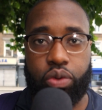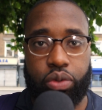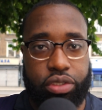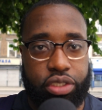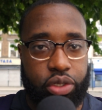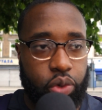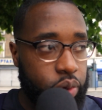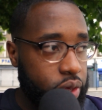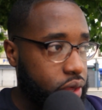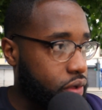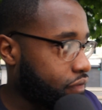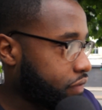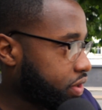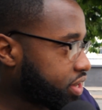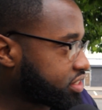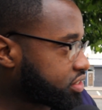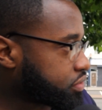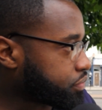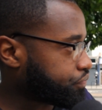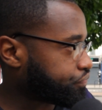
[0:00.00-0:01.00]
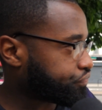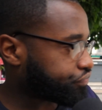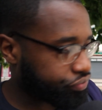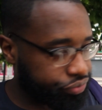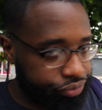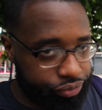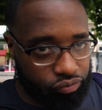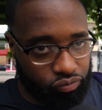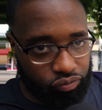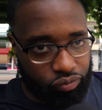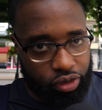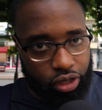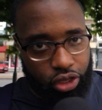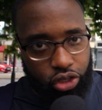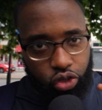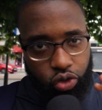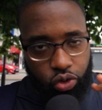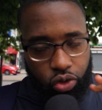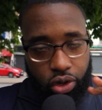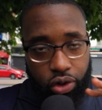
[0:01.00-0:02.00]
Cool, so quick advice.
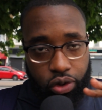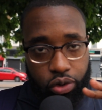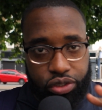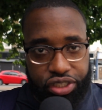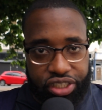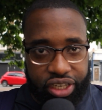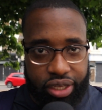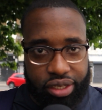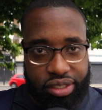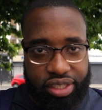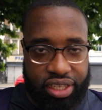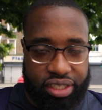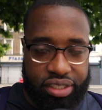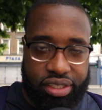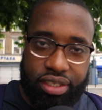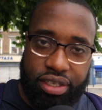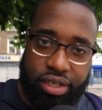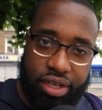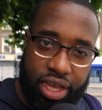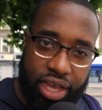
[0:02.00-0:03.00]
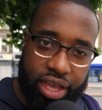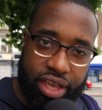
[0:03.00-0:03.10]
You go chicken tasting